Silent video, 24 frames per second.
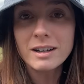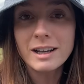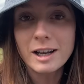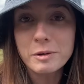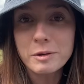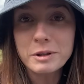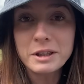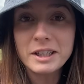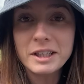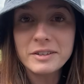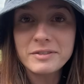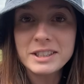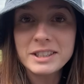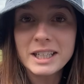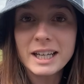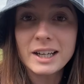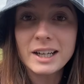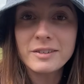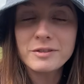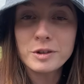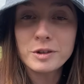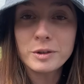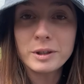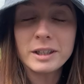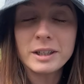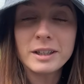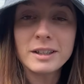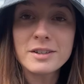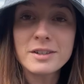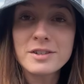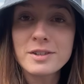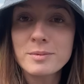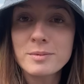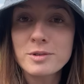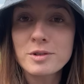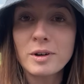I would love to have you here.
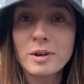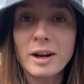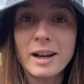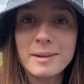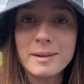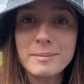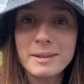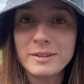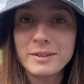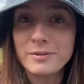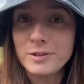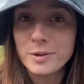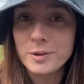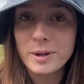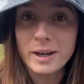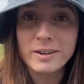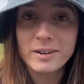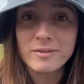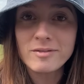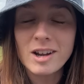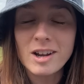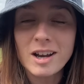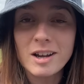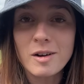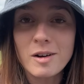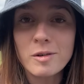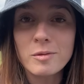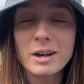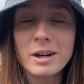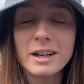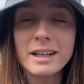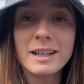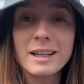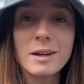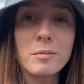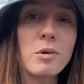Subscribe if you have not
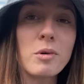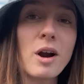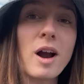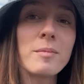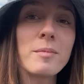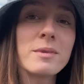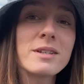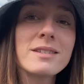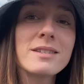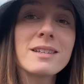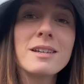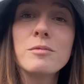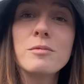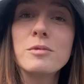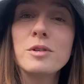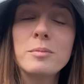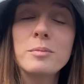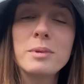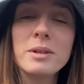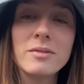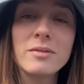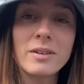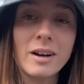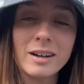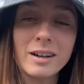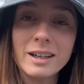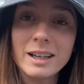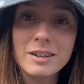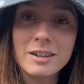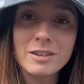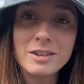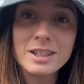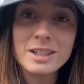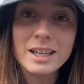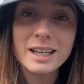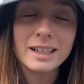already. I promise it will be very
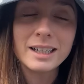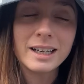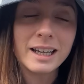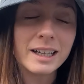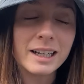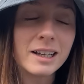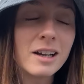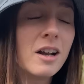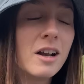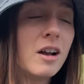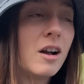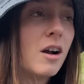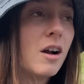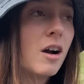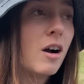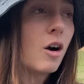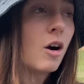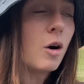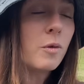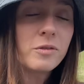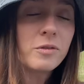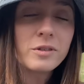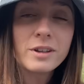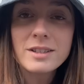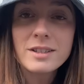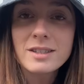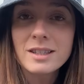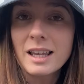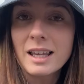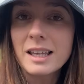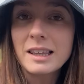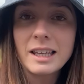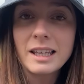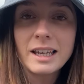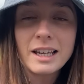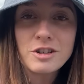entertaining, hopefully
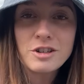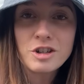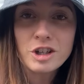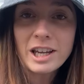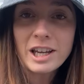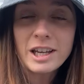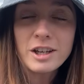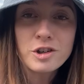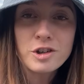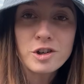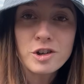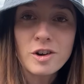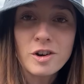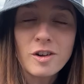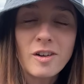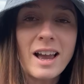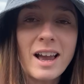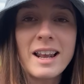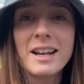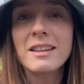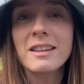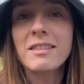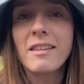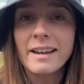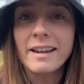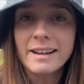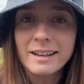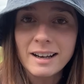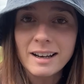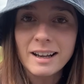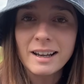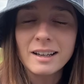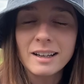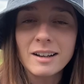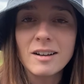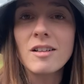slightly educational and
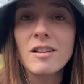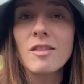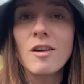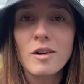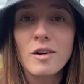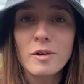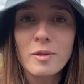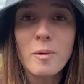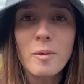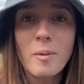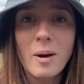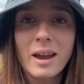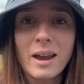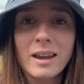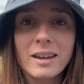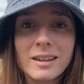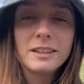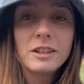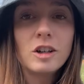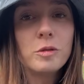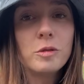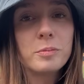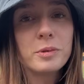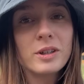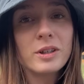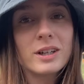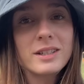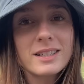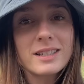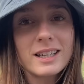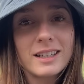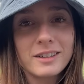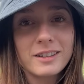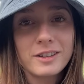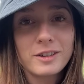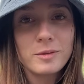enlightening along the way. Hope you guys
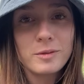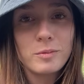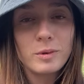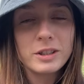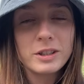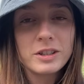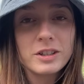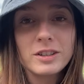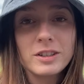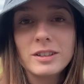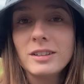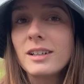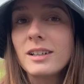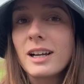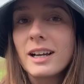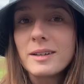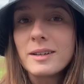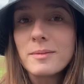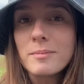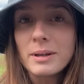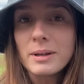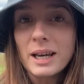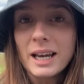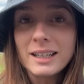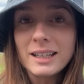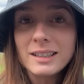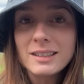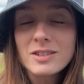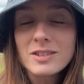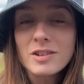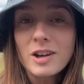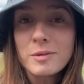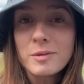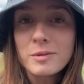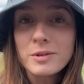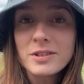had a good winter. I am back,
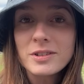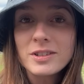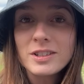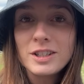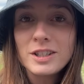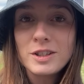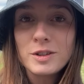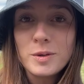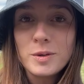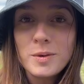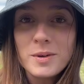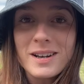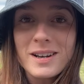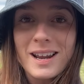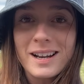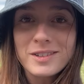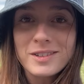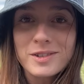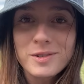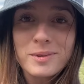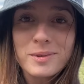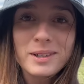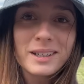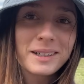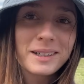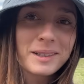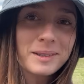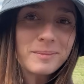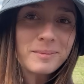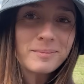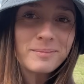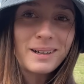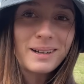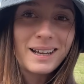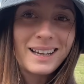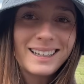so I will see you next
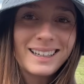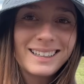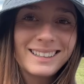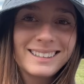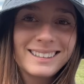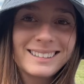week. Bye.